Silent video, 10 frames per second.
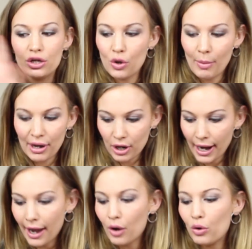No matter
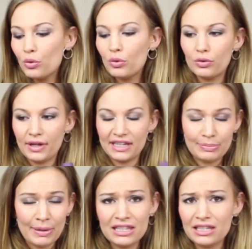how
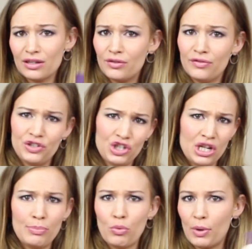expensive,
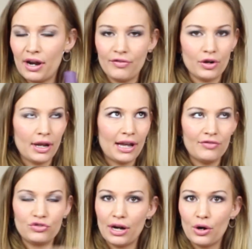cheap, whatever, like
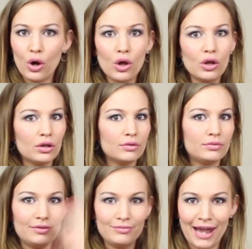I've tried
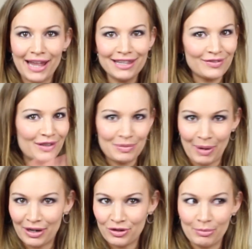all ends of the
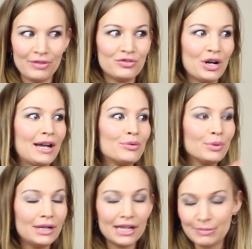spectrum. I've
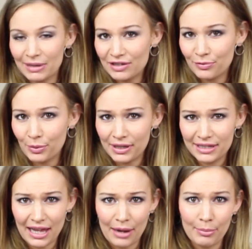tried really expensive
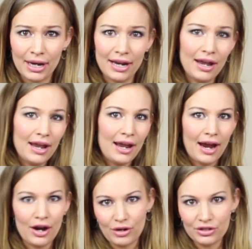ones that my
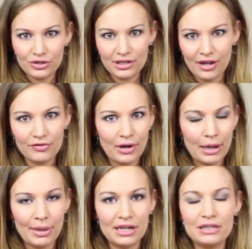hairdressers have
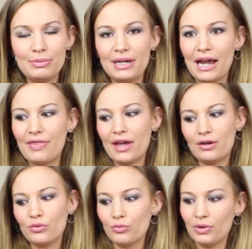recommended to me, and
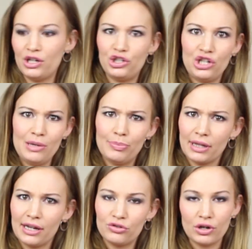then really cheap,
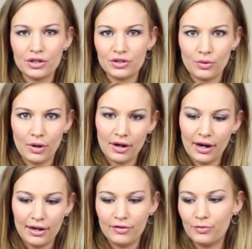like drugstore
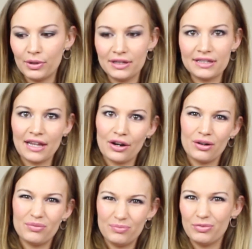kind of ones that
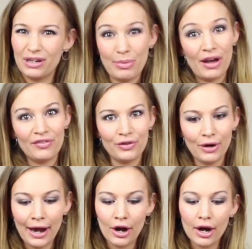are really bad for
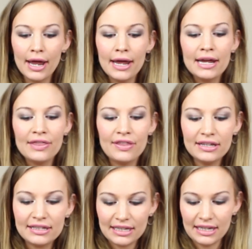your hair.
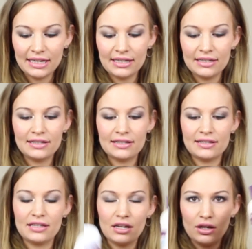This
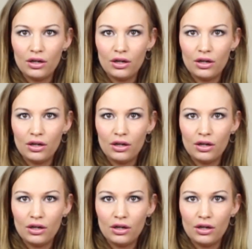is